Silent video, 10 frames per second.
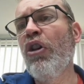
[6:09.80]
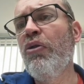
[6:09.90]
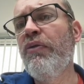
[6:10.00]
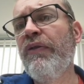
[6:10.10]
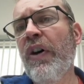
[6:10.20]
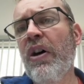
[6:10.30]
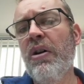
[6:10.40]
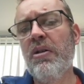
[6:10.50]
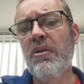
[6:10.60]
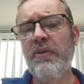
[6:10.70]

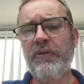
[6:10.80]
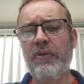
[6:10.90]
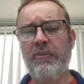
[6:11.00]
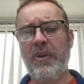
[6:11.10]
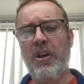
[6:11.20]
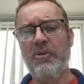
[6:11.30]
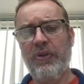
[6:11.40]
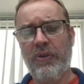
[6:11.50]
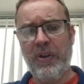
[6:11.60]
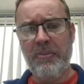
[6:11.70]
far from
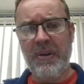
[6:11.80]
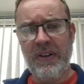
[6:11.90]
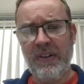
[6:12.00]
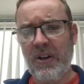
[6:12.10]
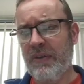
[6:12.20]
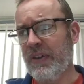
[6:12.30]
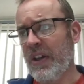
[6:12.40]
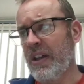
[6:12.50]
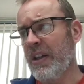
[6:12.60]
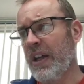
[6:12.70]
those 3 bits that I've
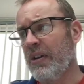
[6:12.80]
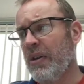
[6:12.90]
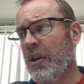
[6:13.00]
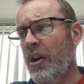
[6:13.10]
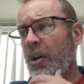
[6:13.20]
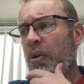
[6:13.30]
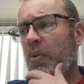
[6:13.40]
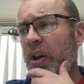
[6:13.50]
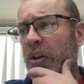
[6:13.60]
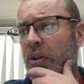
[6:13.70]
taken out,
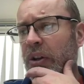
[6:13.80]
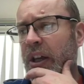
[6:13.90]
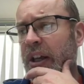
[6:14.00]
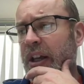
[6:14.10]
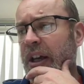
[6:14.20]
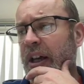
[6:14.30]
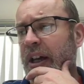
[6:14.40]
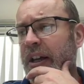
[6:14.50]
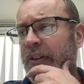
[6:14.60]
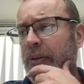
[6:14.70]
we are looking
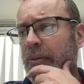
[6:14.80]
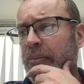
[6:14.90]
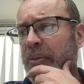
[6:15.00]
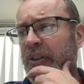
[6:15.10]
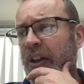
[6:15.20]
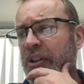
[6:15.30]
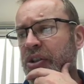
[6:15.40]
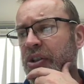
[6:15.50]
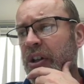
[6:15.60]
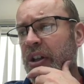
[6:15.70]
at
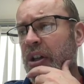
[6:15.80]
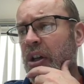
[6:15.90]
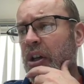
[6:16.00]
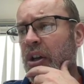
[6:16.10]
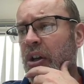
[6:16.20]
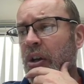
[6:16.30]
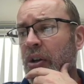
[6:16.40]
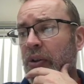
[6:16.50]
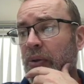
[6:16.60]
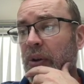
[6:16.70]
potentially
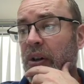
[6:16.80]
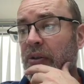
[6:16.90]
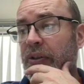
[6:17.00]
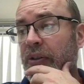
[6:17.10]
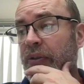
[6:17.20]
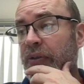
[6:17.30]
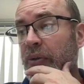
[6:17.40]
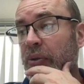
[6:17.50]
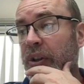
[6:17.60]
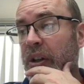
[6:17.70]
12,
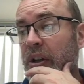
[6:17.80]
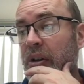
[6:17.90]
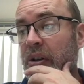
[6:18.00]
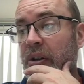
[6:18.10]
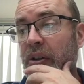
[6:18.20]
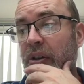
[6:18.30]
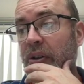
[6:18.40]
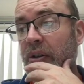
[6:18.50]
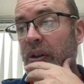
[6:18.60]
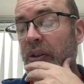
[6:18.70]
14,
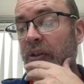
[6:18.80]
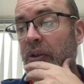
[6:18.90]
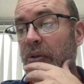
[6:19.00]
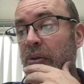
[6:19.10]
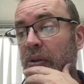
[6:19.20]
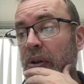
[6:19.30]
32,